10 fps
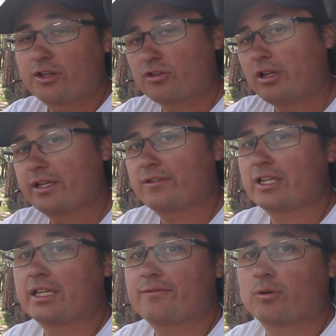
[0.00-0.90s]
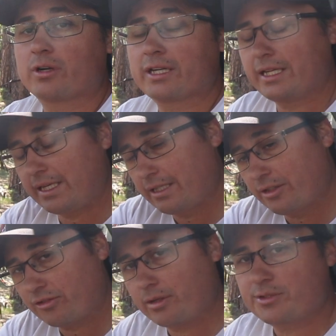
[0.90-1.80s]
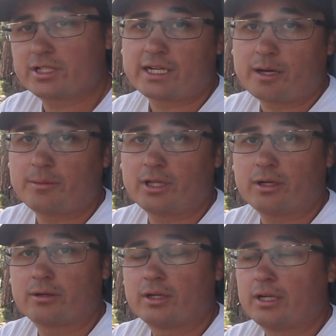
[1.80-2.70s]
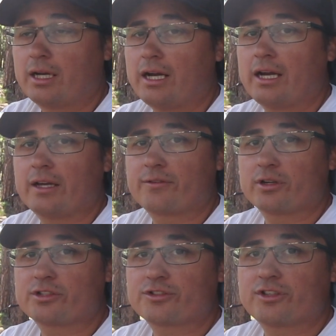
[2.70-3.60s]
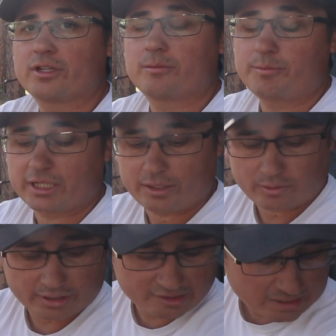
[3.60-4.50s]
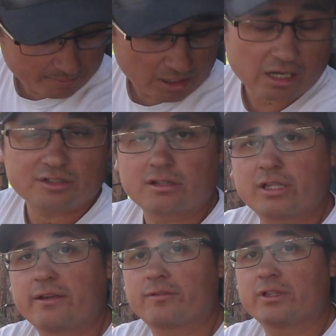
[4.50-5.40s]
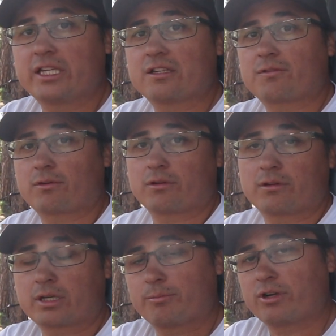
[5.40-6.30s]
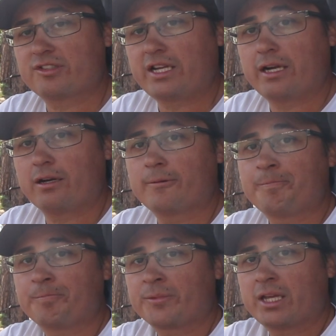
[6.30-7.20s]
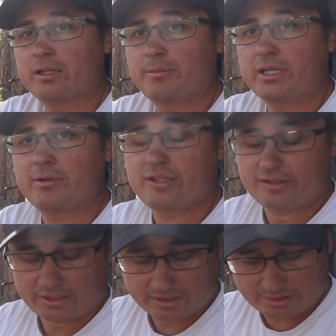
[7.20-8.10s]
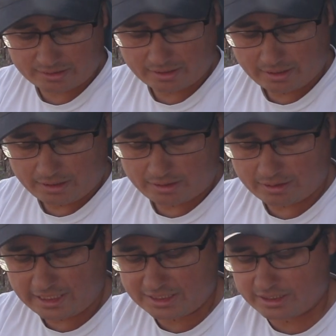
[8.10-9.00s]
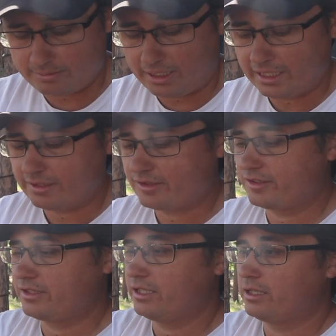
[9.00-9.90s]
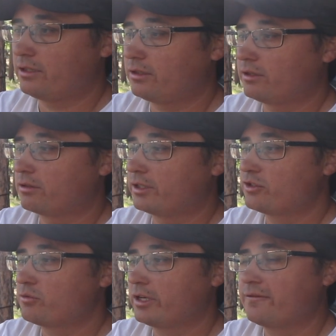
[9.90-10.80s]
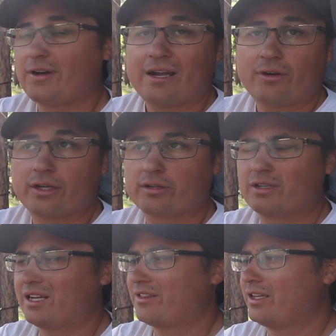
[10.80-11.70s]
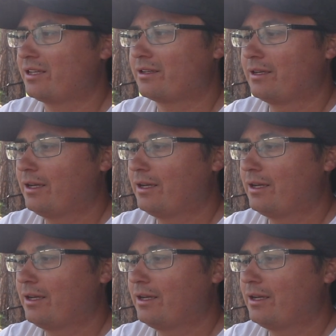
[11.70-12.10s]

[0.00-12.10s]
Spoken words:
So I'll leave a link for it in the description down below if you're interested in picking one of these up. I'll also leave links for the compressed air and the BBs, because you can actually buy, this is literally $2,500, and I think